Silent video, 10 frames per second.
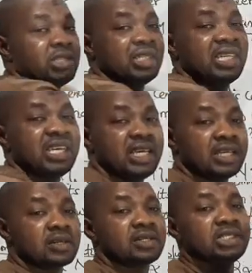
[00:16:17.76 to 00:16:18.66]
the
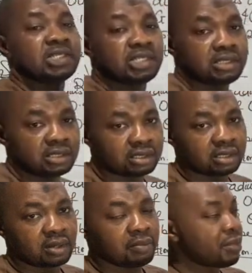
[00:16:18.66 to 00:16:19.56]
increasing
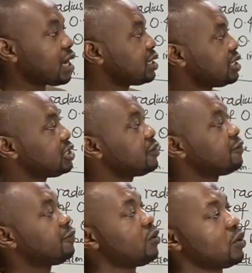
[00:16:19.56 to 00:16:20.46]
magnetic
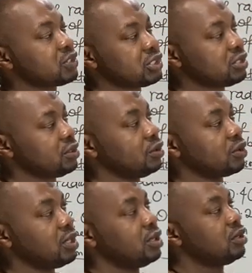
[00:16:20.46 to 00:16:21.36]
flux,
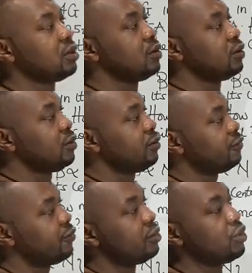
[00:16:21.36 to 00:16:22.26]
okay,
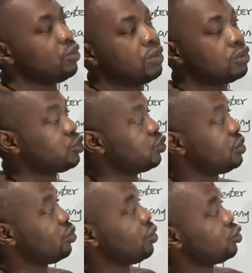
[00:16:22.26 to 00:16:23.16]
from the what to the
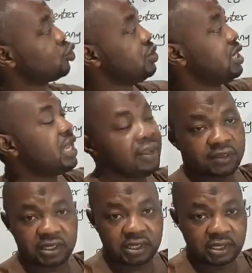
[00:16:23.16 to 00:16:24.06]
what to the
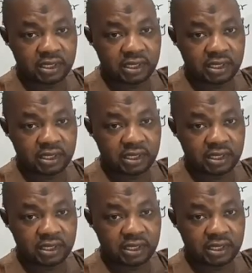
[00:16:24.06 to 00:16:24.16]
left.